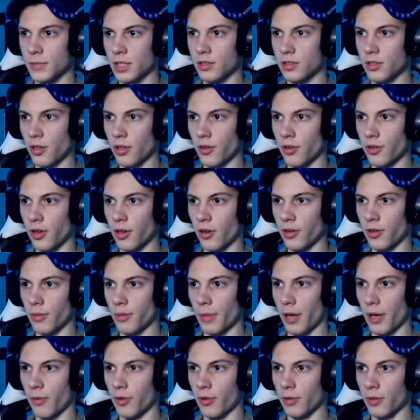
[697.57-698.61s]
So, you know, you
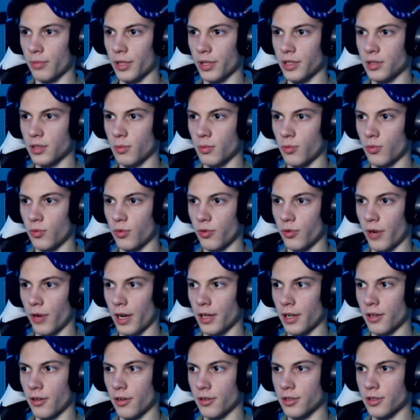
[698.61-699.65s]
might want to place some wool right
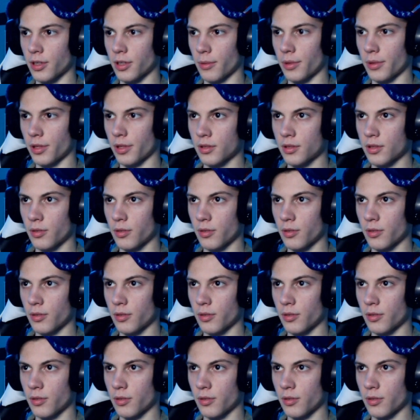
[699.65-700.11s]
here or something.